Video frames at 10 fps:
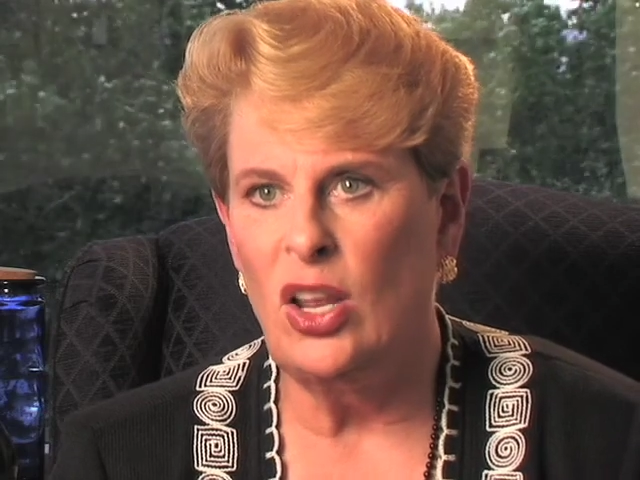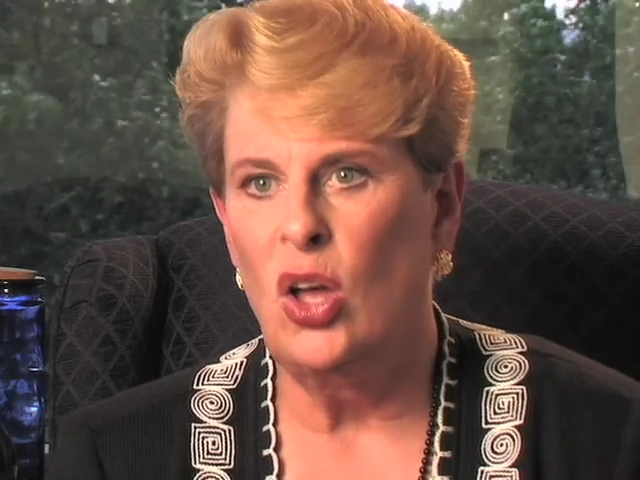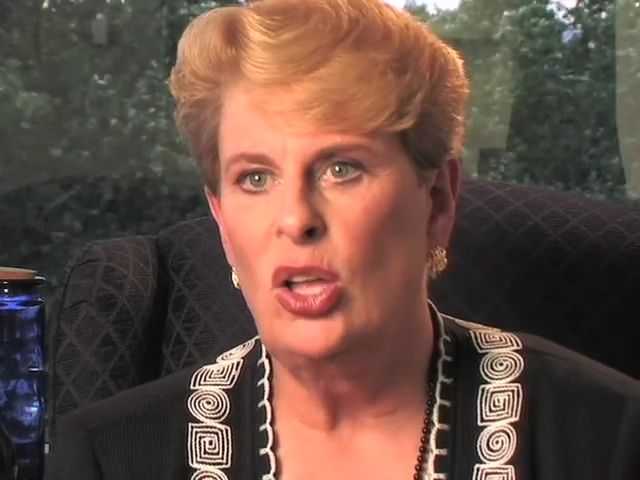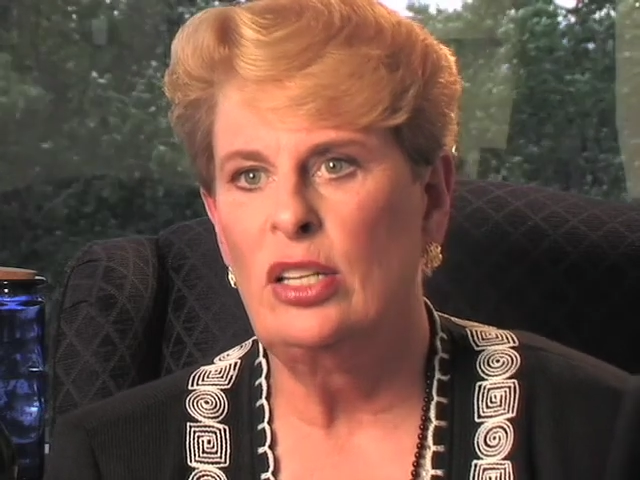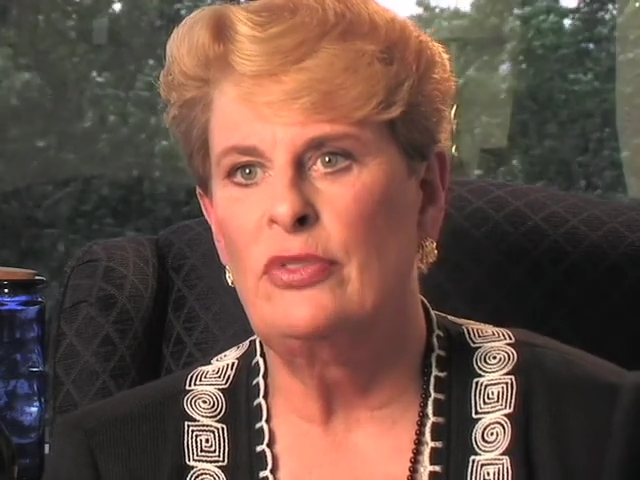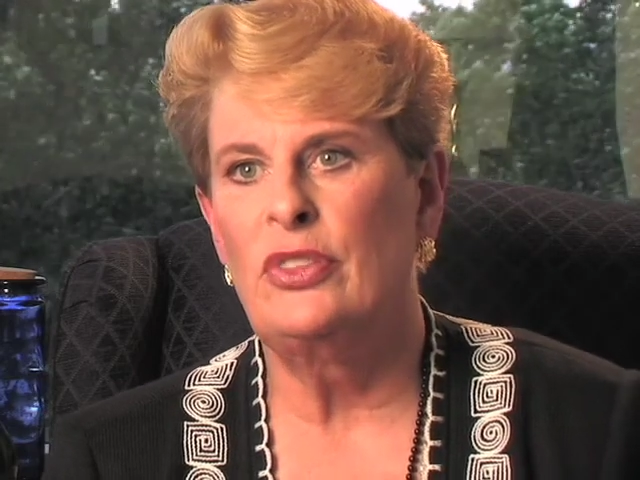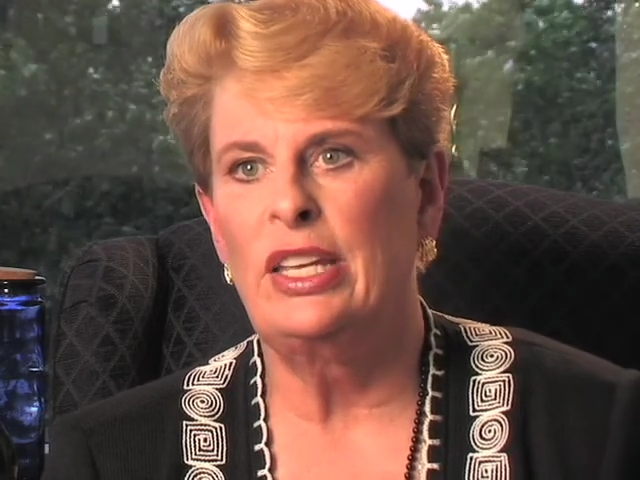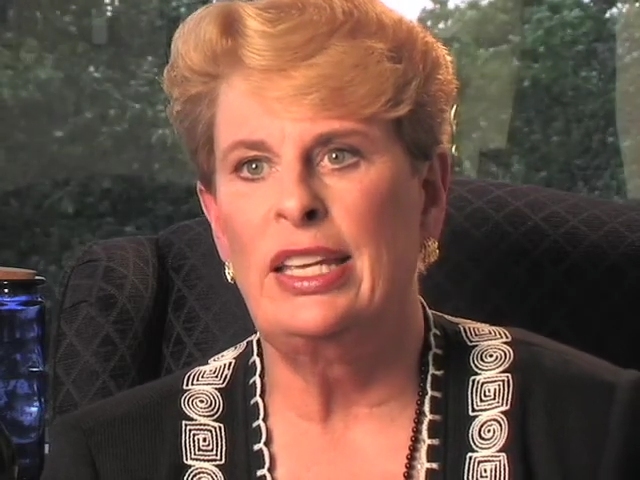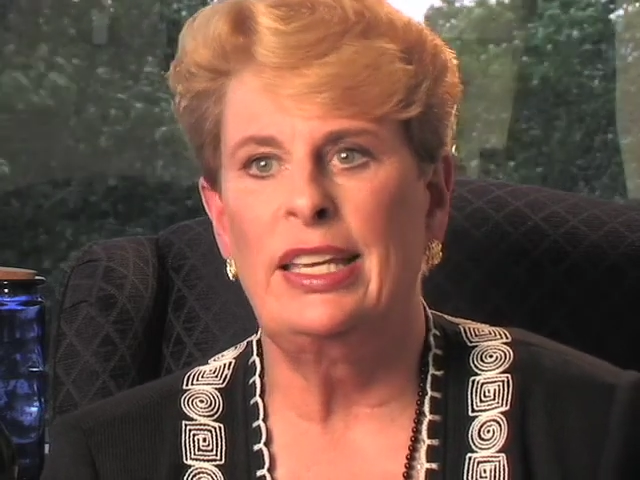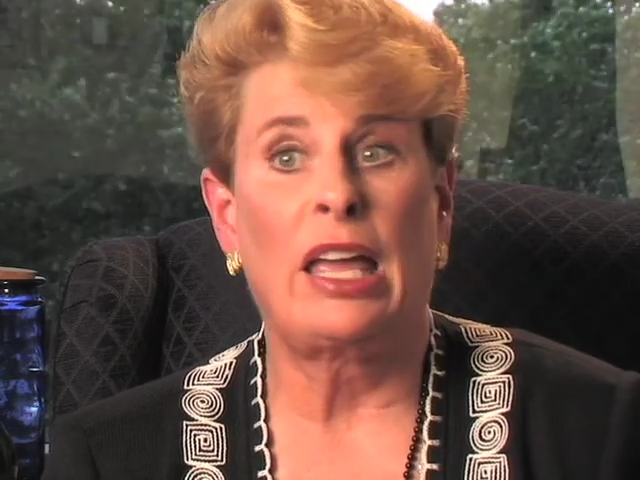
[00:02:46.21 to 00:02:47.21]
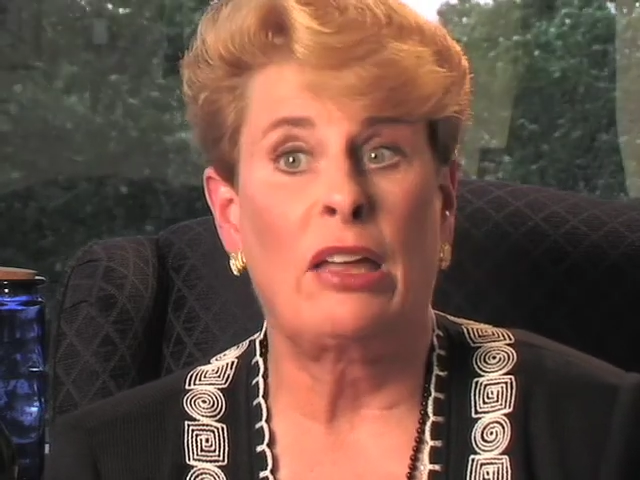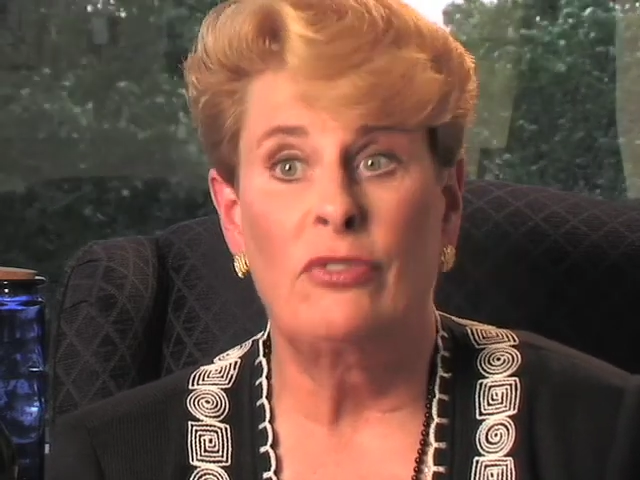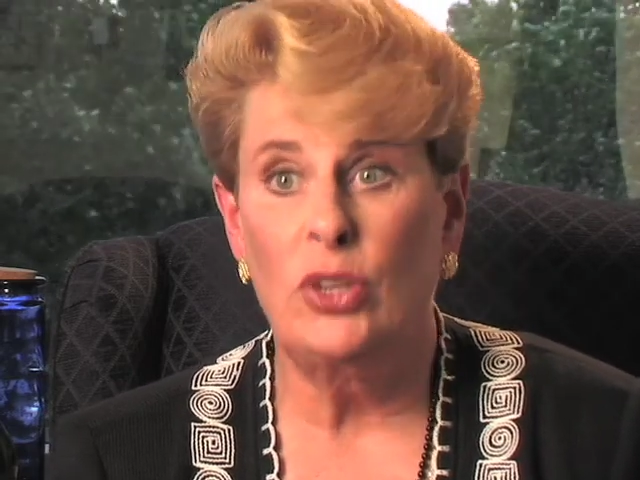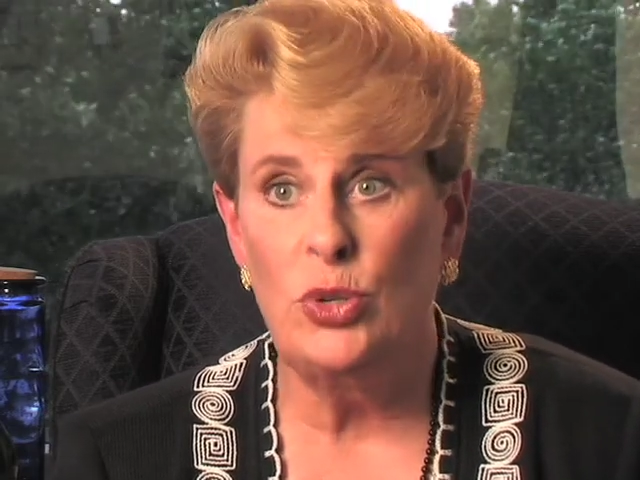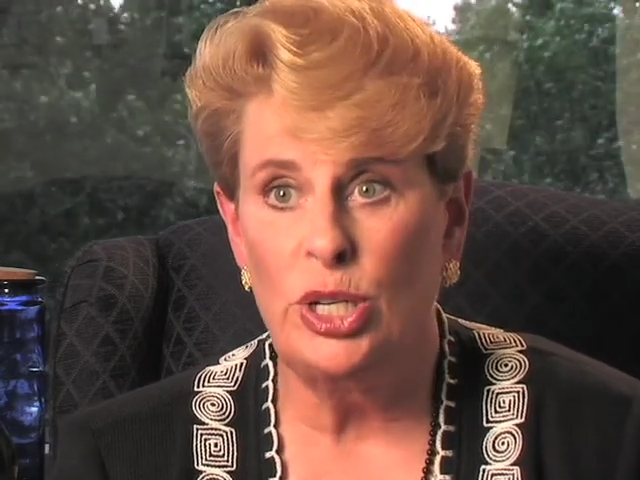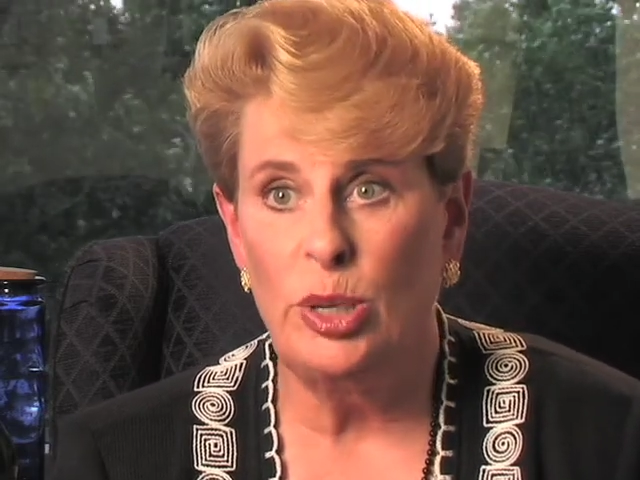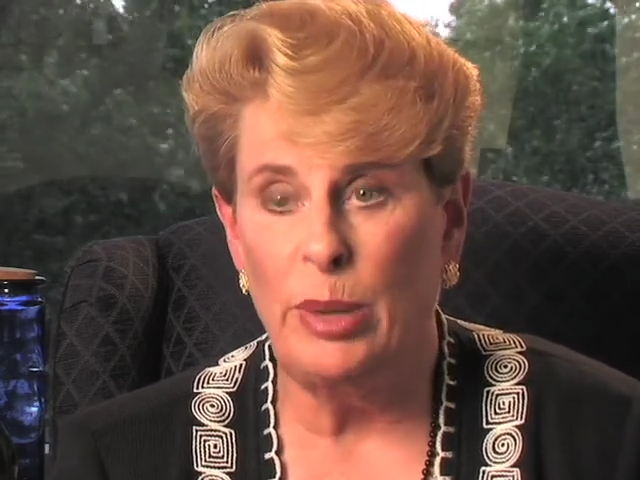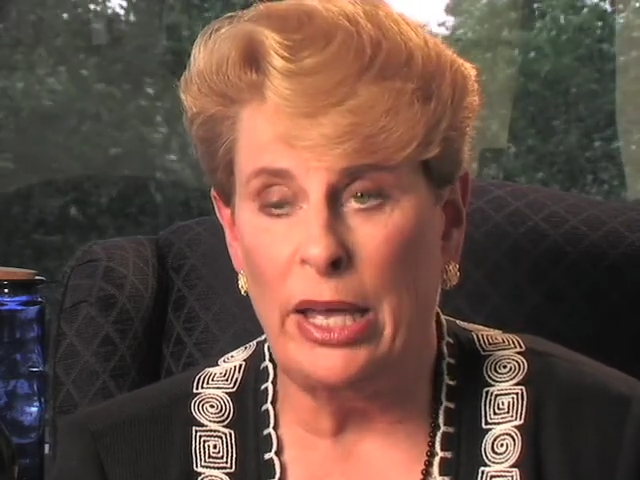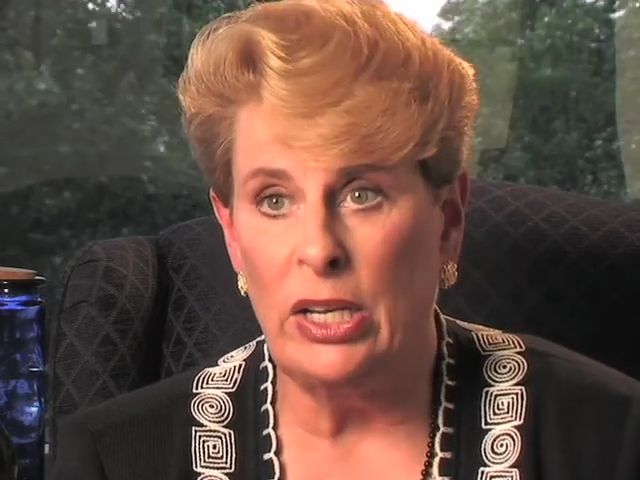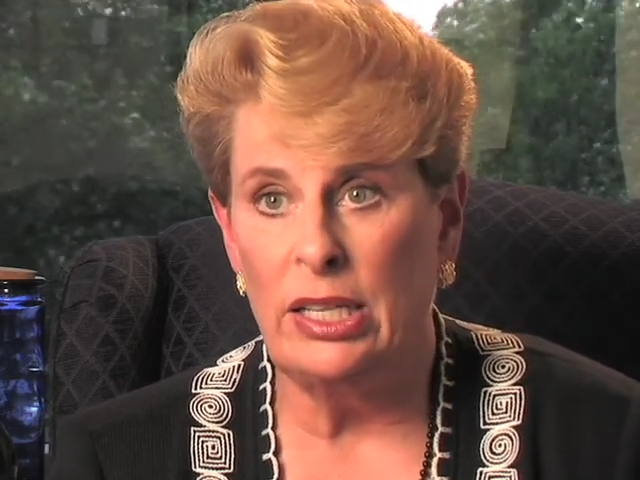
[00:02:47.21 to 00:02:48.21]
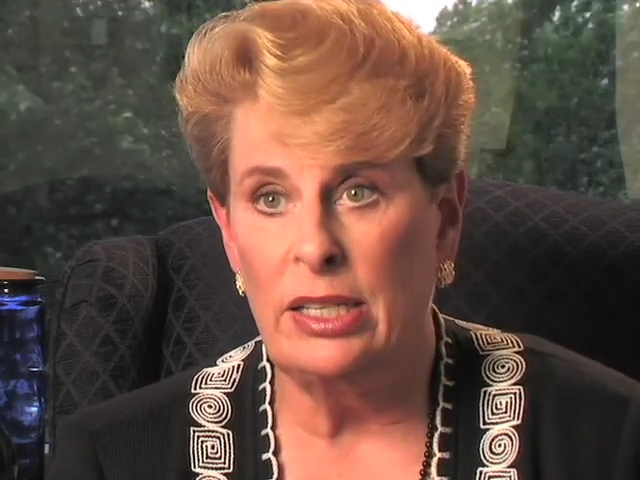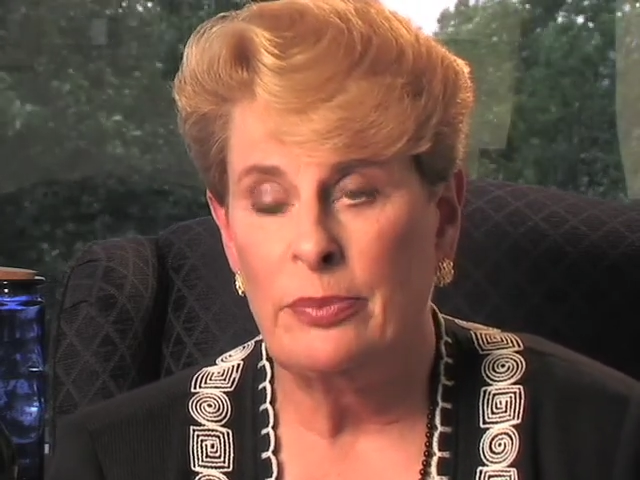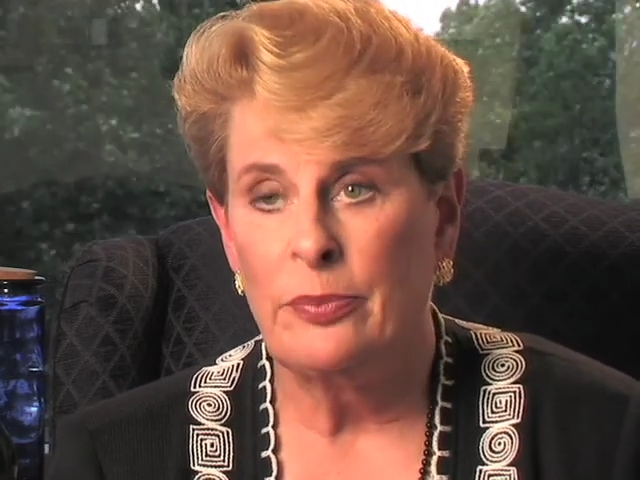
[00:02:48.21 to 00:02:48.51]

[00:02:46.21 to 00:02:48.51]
all of the confusion about it